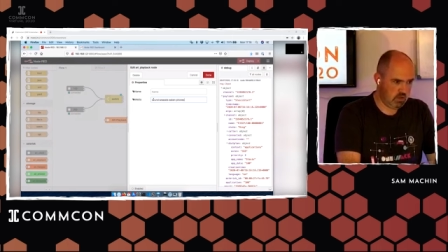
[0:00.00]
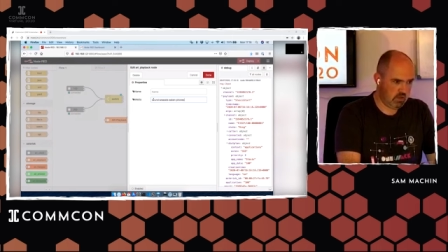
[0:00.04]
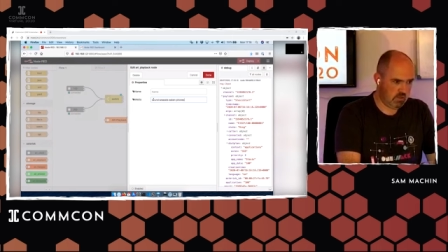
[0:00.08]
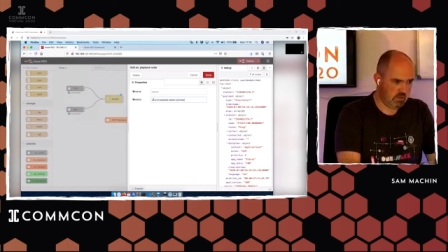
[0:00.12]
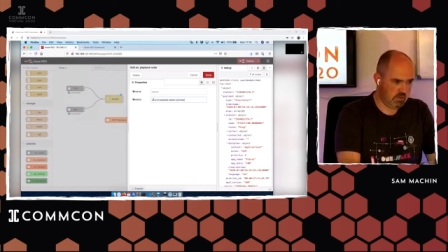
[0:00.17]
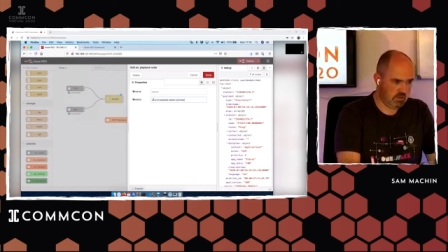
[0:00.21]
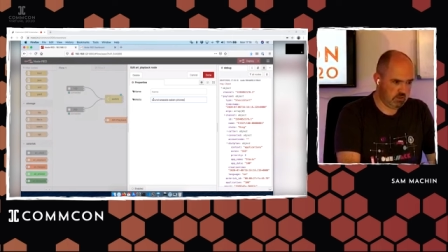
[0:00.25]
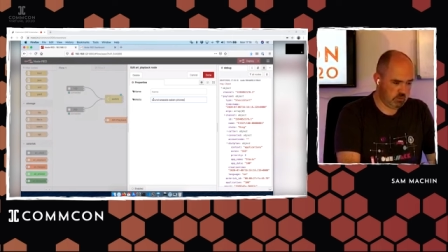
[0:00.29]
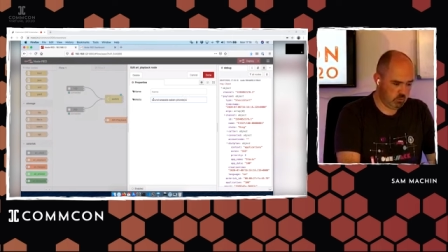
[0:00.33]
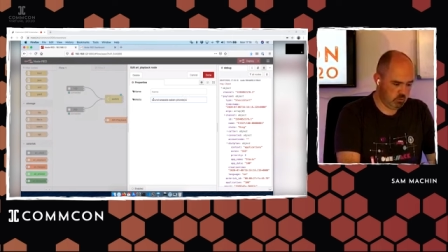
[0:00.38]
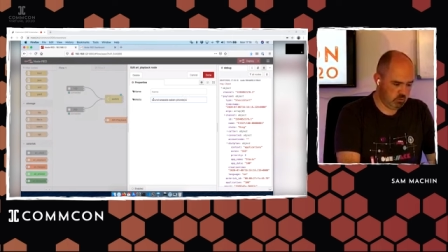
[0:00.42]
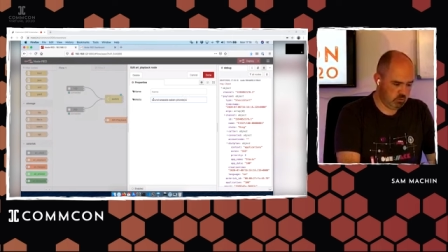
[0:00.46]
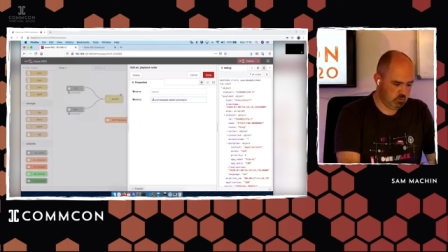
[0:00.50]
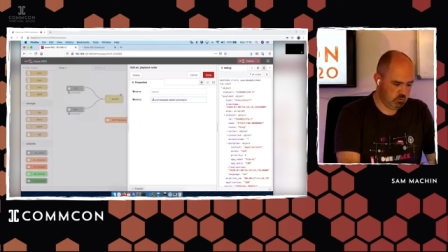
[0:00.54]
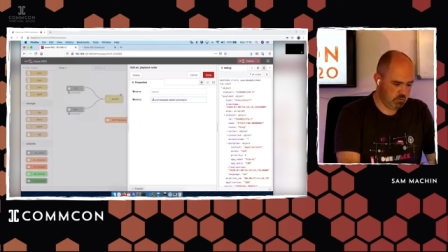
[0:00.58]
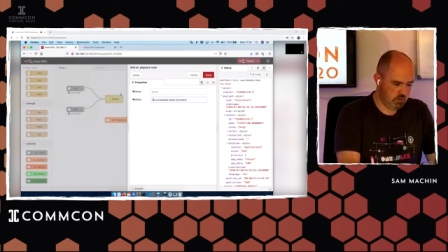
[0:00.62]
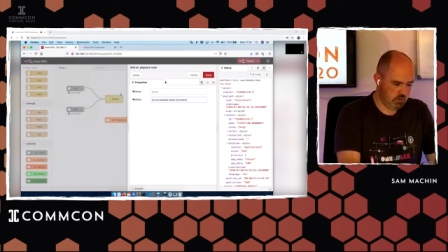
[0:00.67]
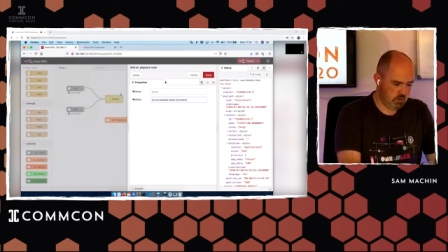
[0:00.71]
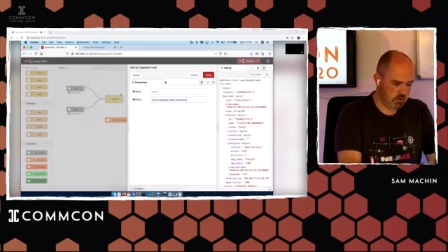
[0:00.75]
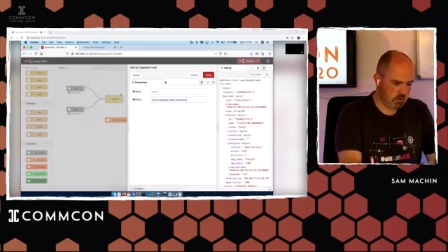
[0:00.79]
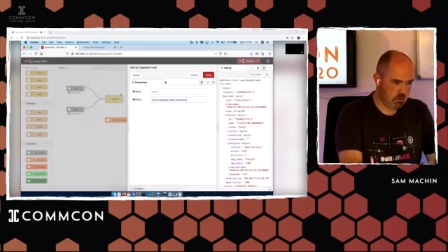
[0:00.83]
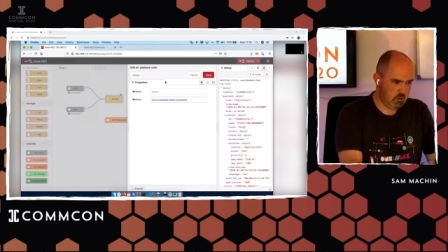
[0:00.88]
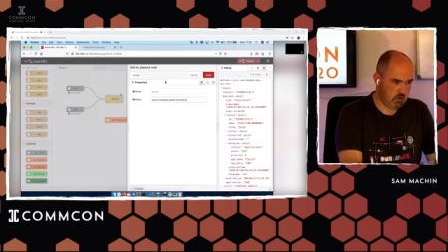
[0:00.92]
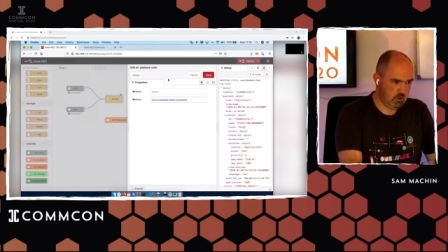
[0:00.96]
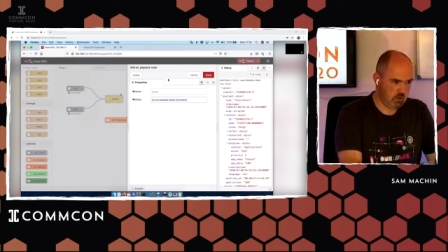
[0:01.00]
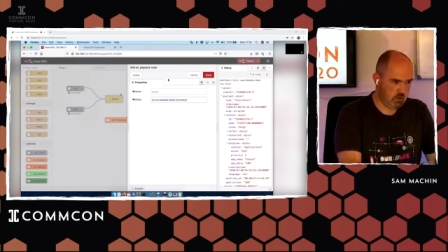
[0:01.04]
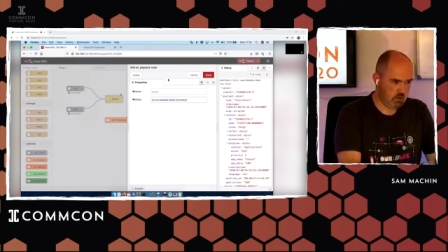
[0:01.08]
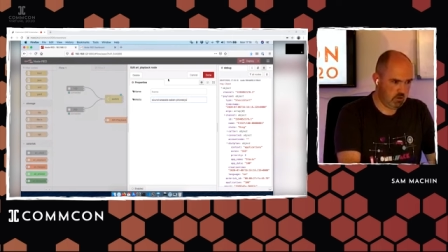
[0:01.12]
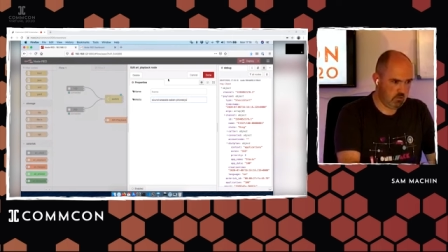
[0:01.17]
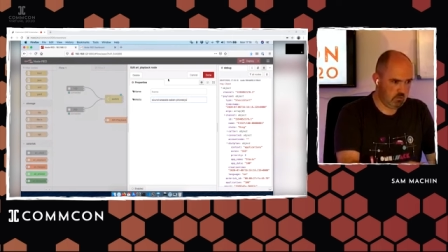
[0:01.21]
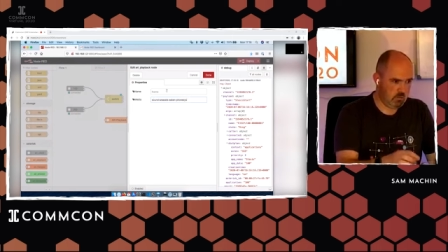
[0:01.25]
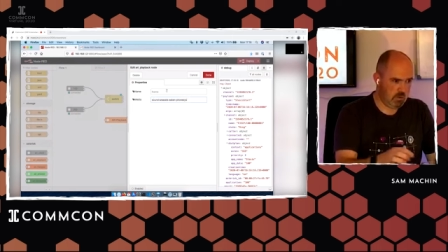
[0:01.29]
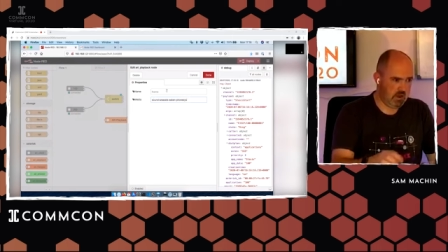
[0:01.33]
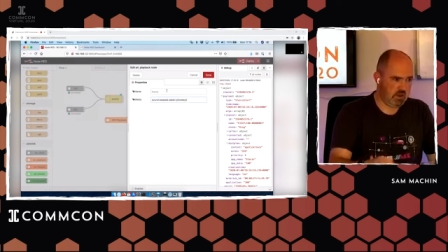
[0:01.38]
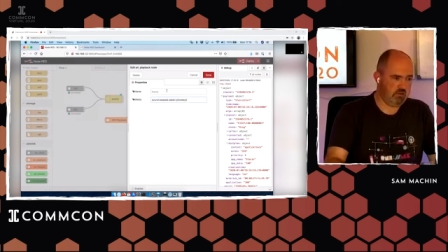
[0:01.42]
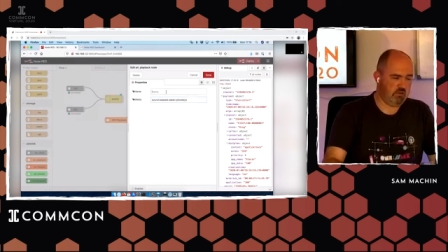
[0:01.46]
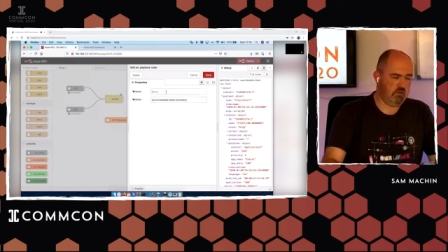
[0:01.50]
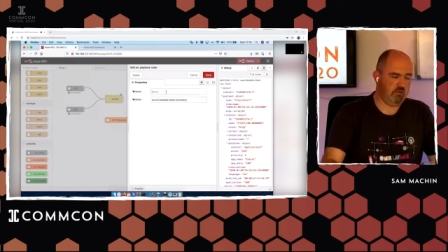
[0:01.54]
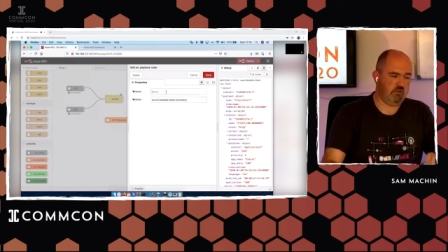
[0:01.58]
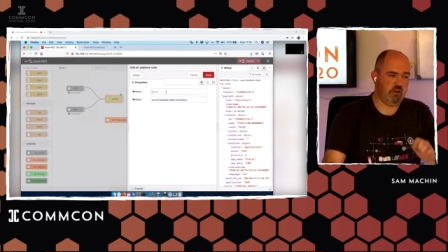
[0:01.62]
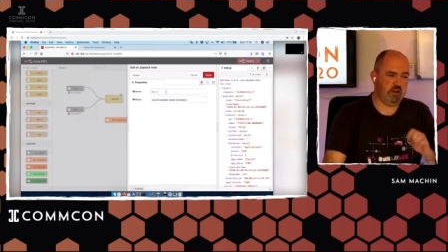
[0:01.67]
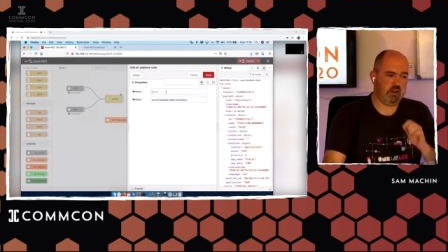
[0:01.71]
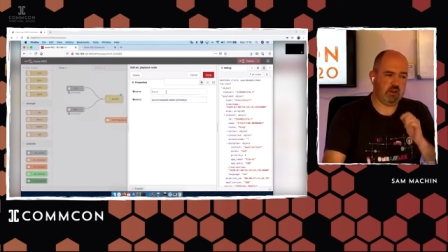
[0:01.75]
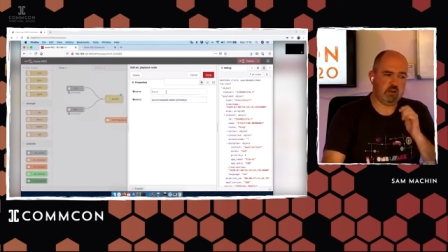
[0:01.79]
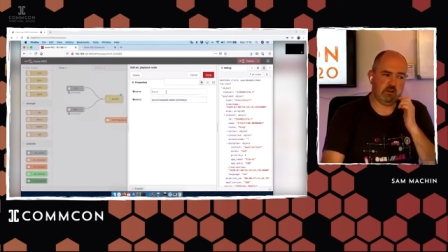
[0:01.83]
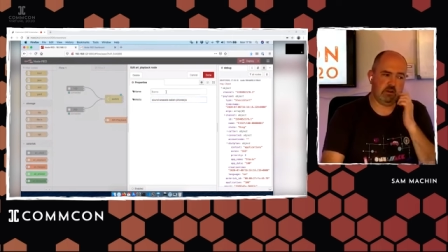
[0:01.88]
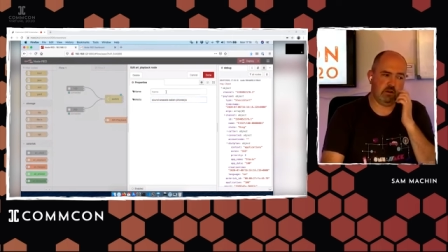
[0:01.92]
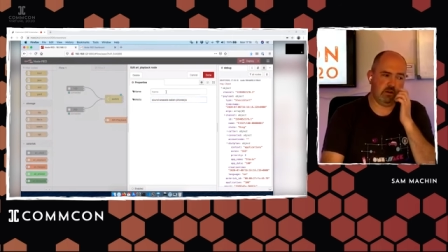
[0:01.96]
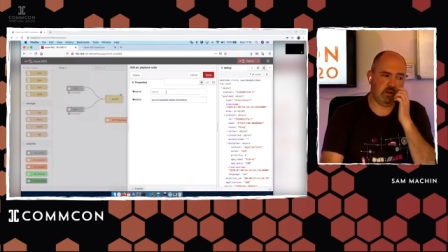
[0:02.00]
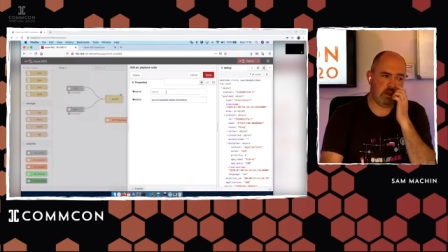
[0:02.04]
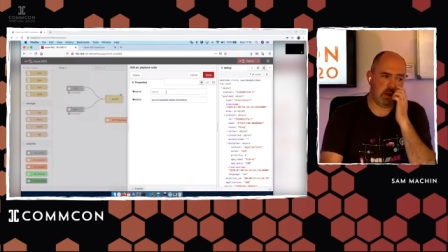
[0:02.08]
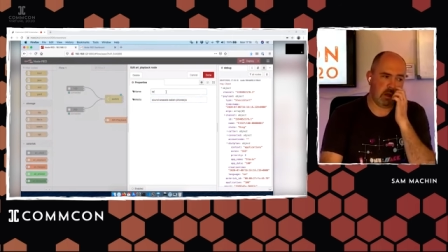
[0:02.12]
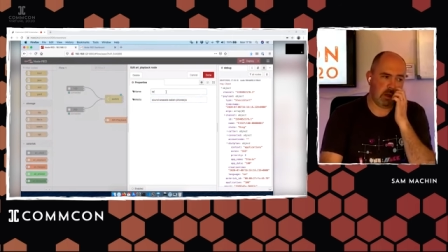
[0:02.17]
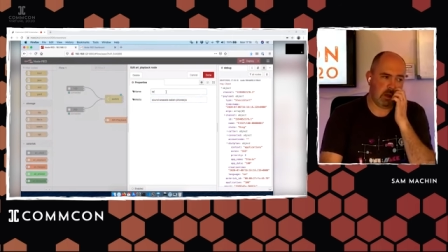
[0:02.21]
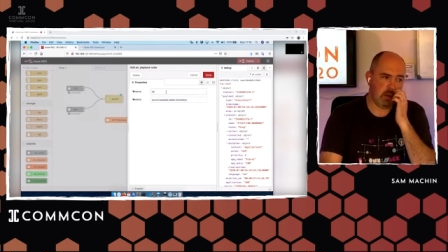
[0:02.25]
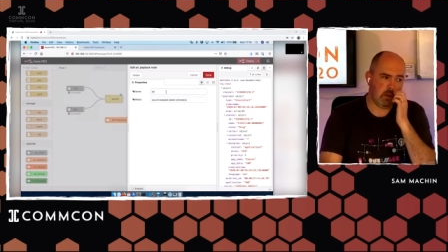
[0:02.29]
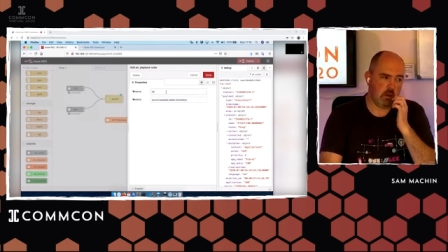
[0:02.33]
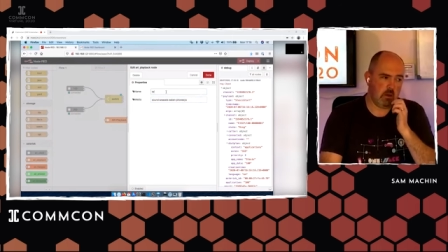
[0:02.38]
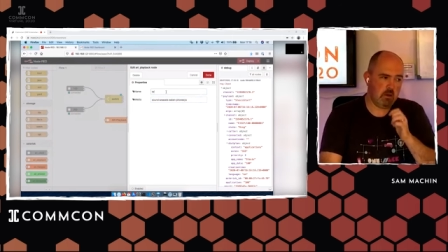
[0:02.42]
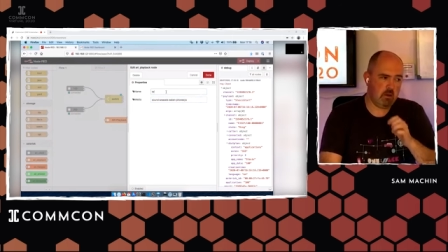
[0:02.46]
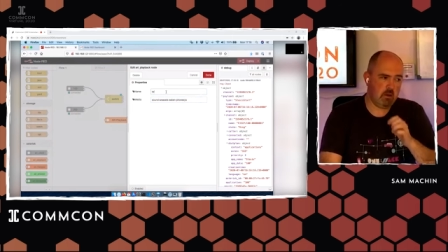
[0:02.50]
Again, this would be better if it can